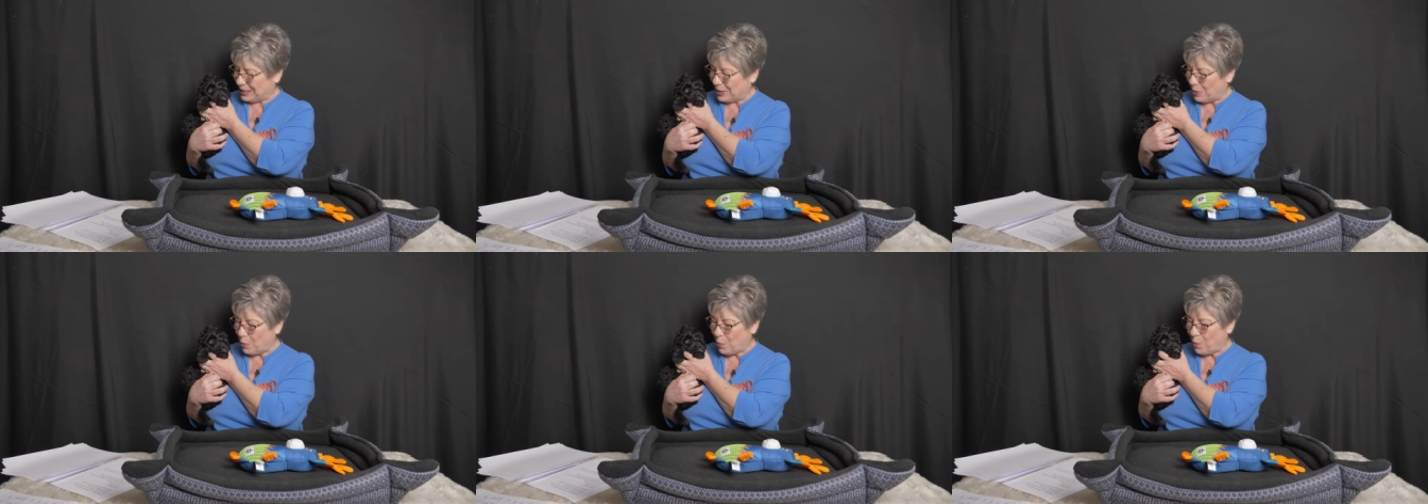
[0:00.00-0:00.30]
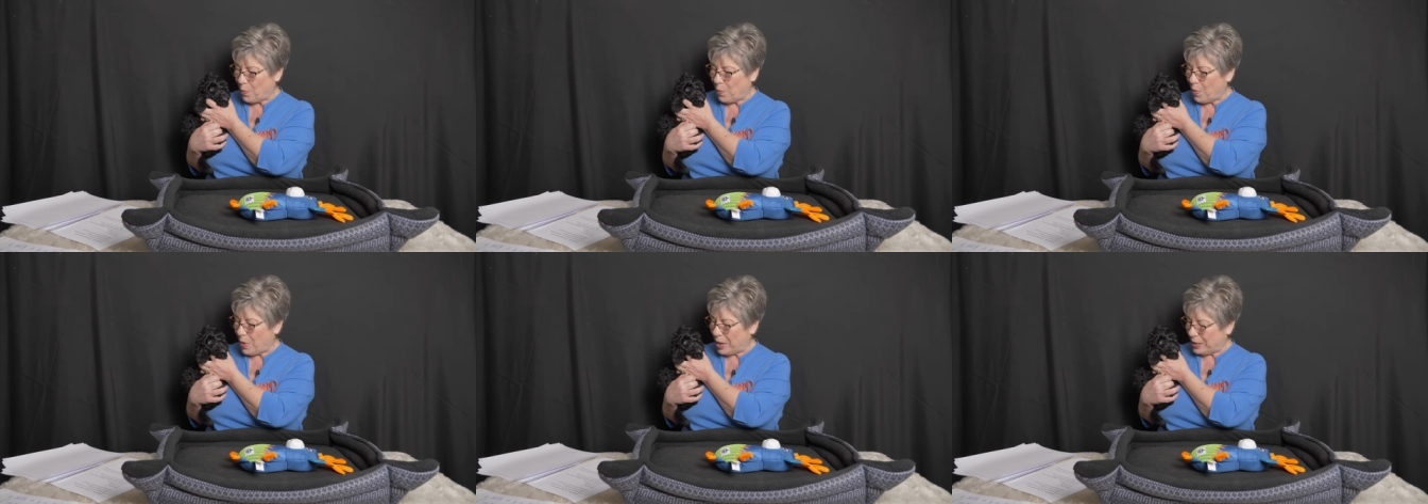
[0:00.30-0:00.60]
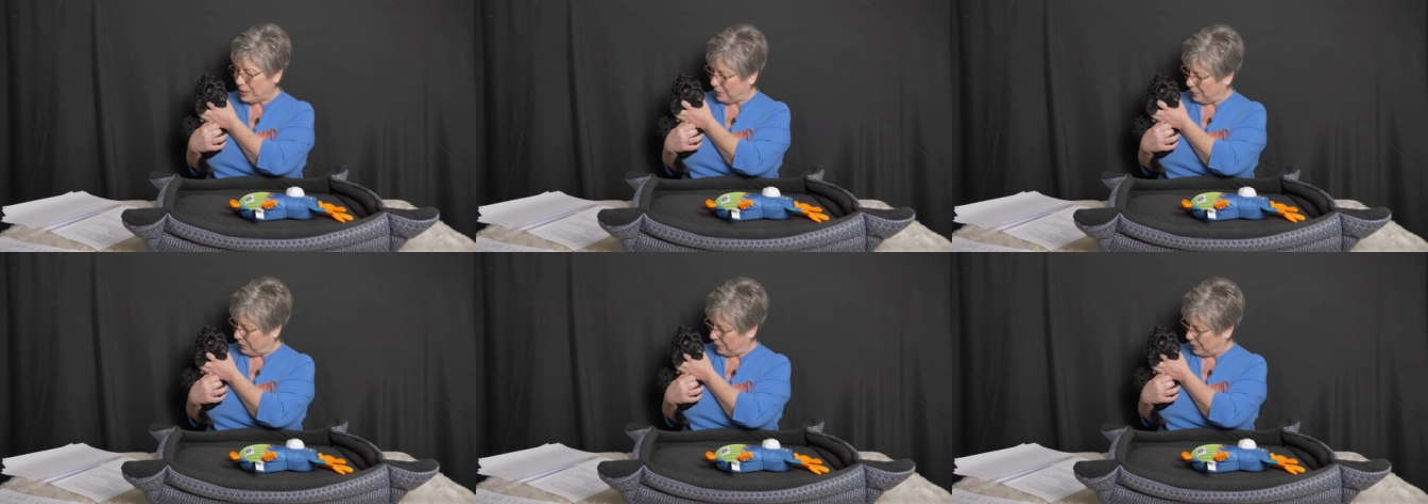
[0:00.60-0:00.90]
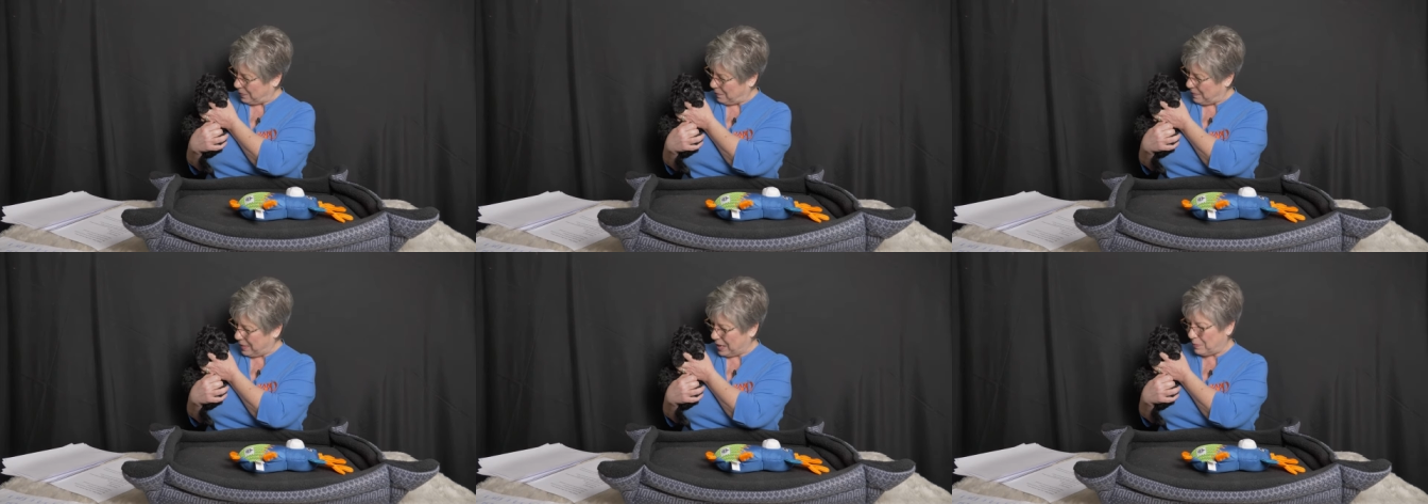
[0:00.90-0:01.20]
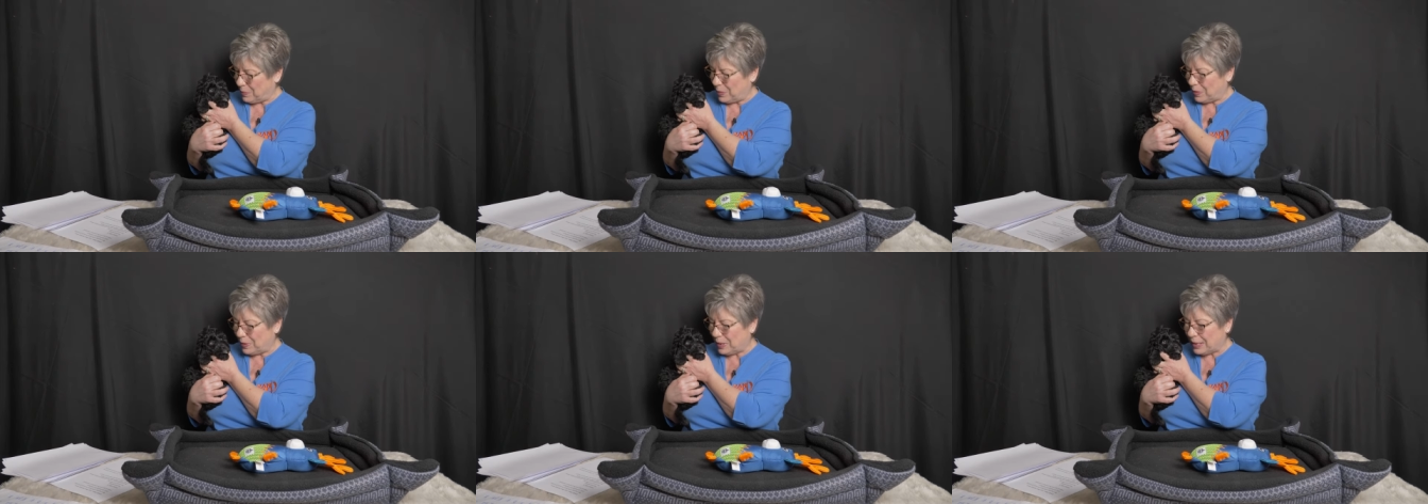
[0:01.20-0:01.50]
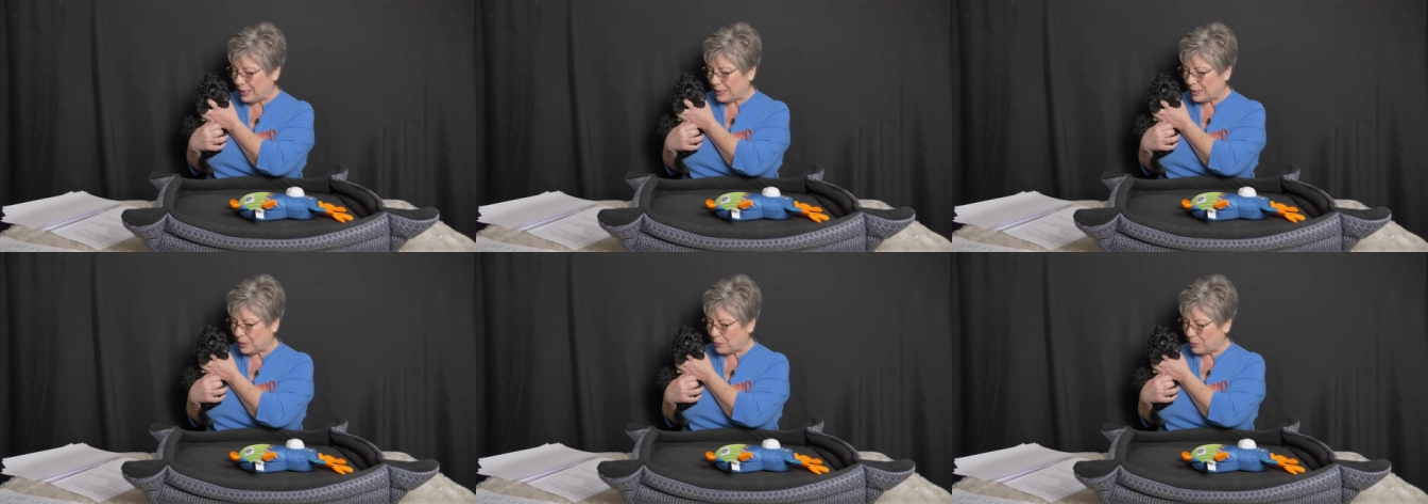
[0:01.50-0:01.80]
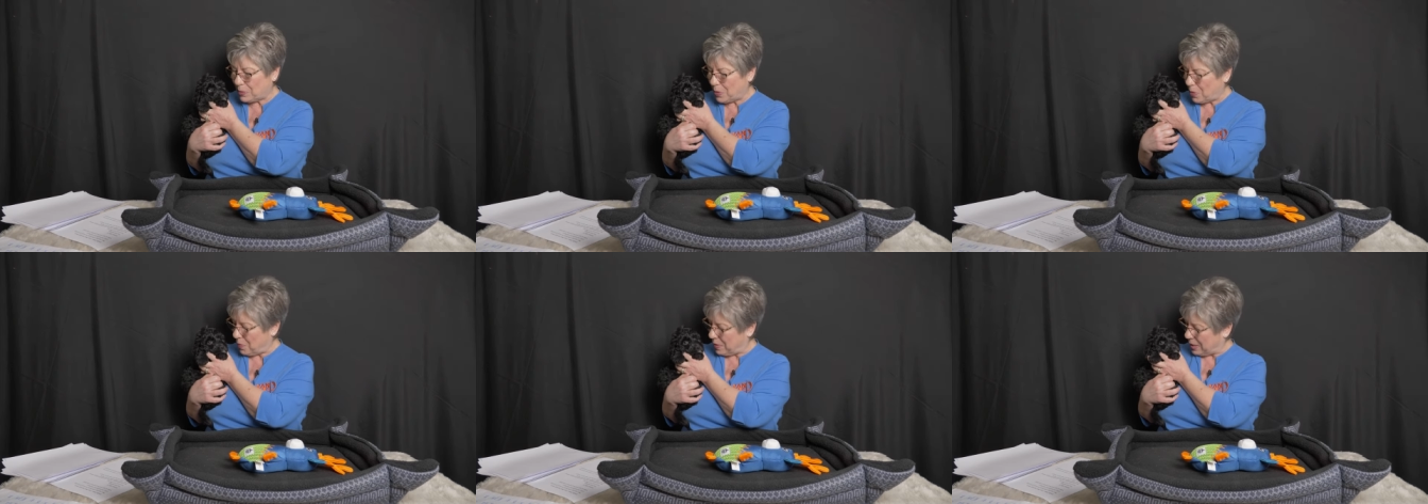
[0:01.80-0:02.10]
some wonderful memories
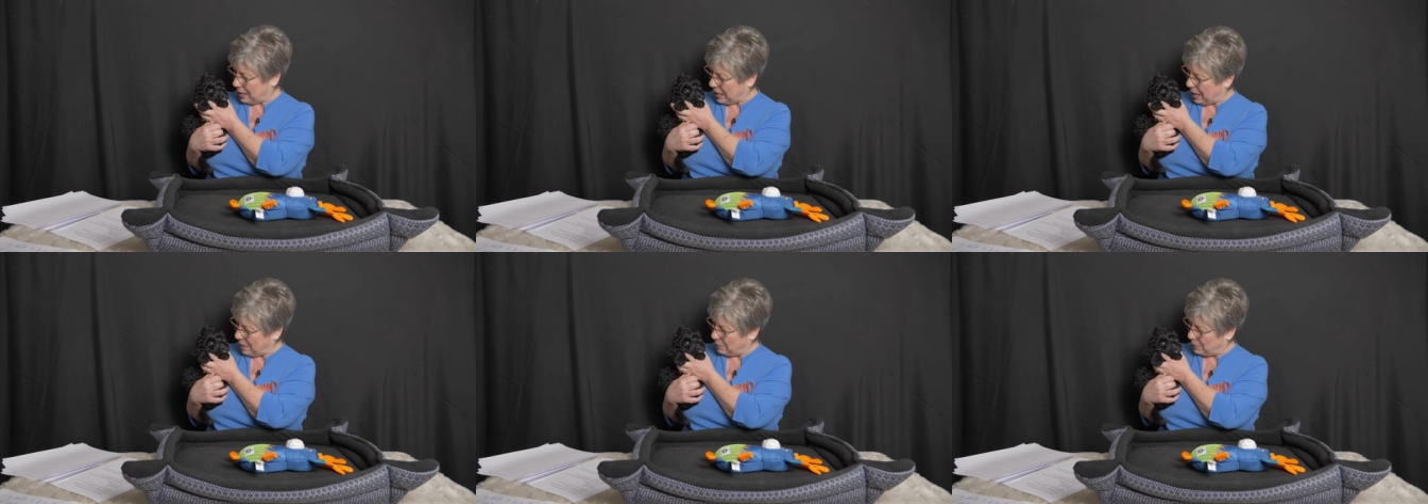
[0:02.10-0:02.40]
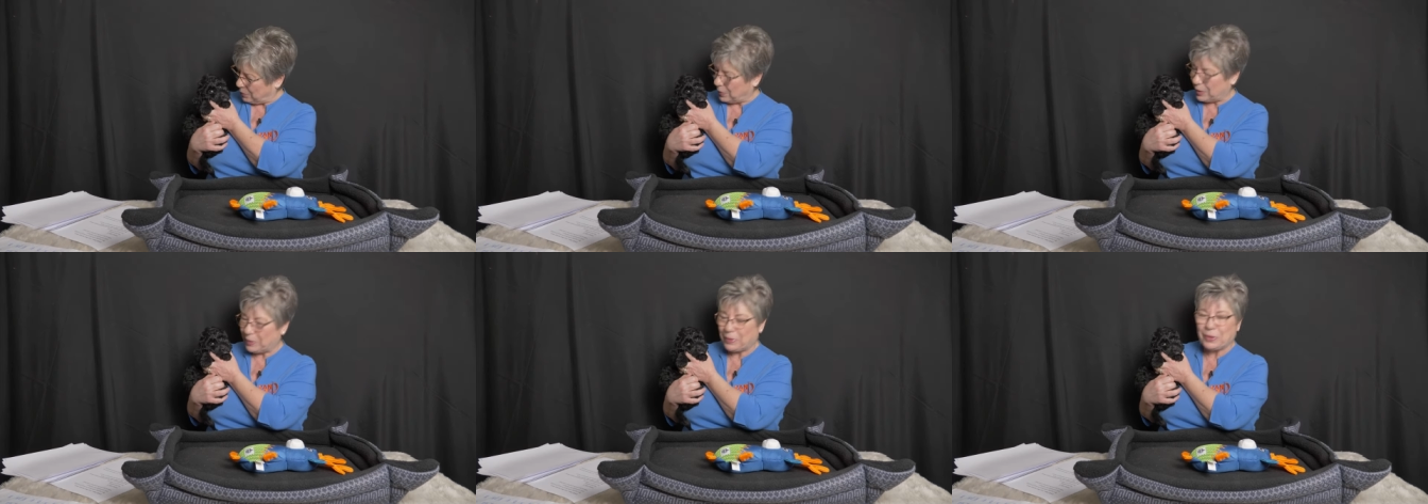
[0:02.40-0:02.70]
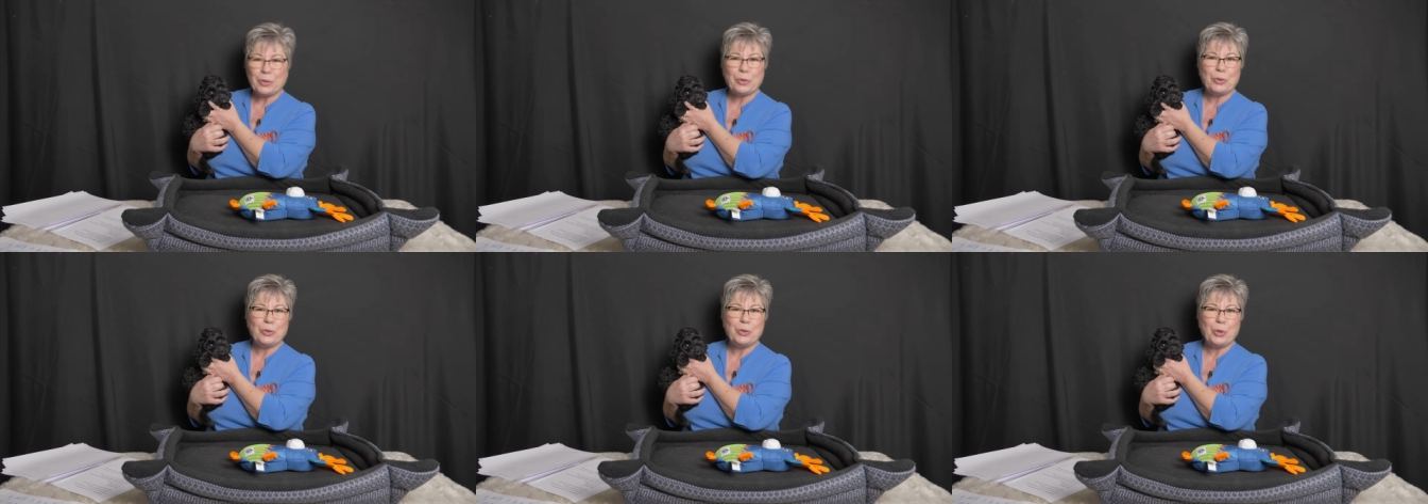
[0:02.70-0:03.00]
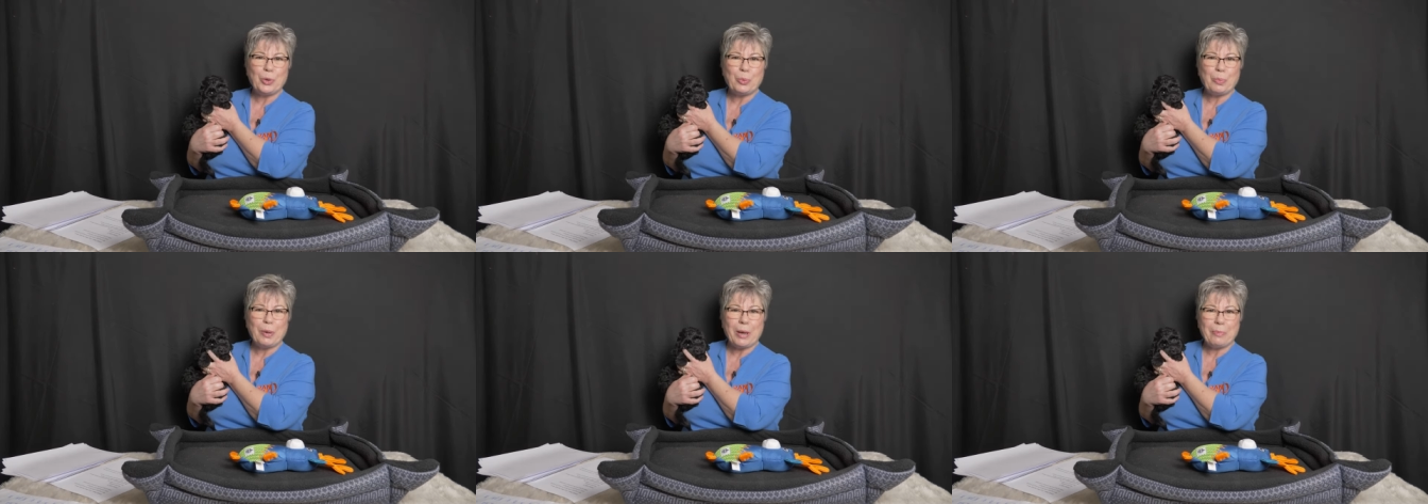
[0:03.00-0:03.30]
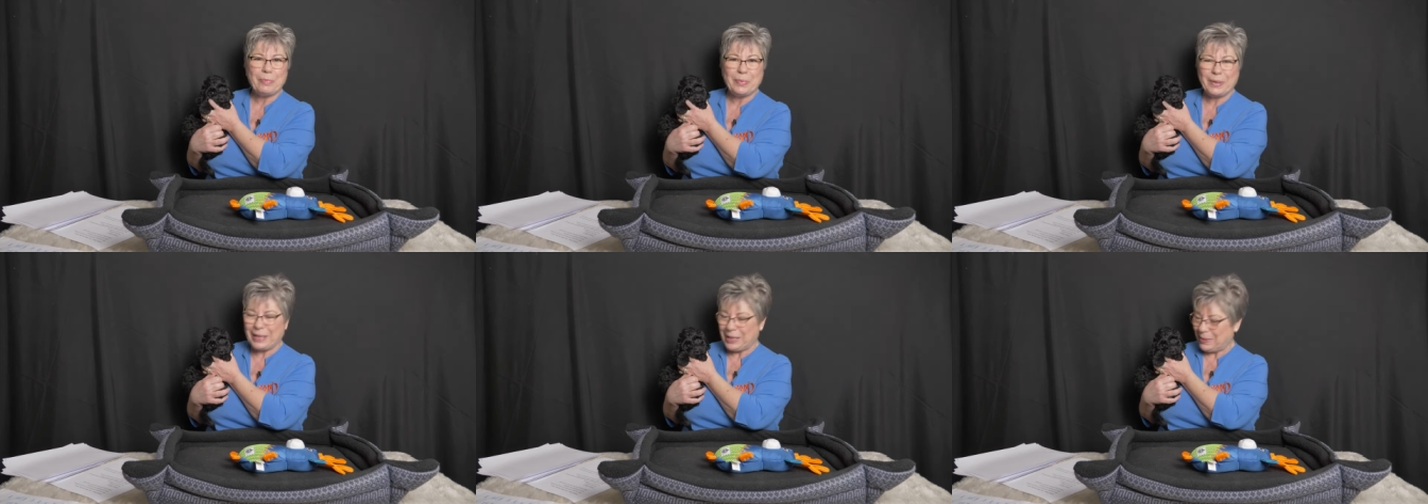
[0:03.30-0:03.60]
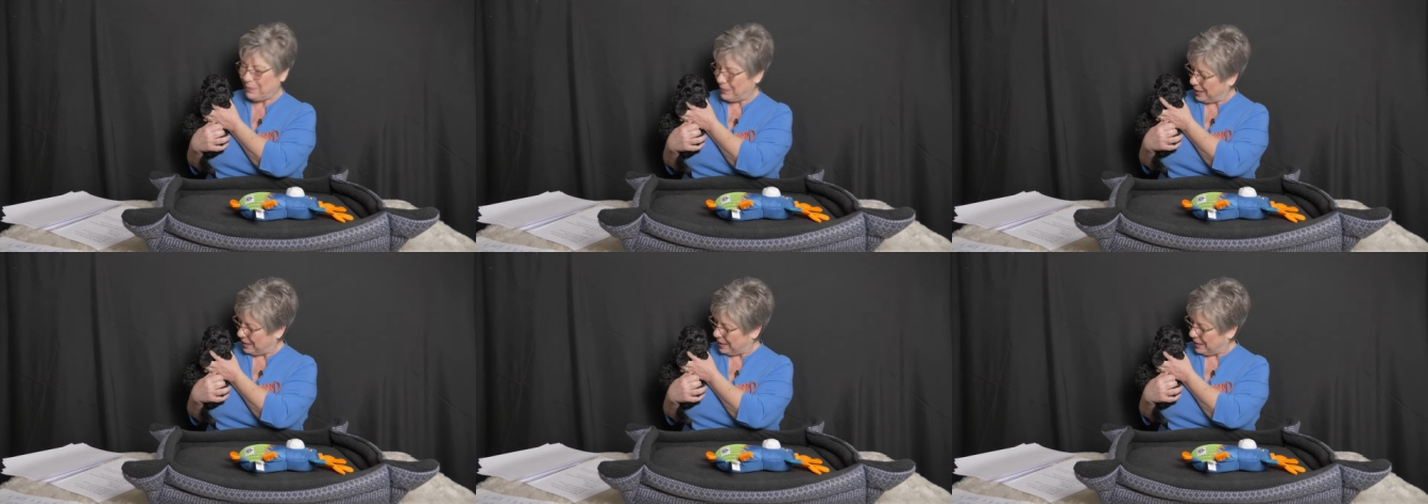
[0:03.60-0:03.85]
growing up with your new puppy.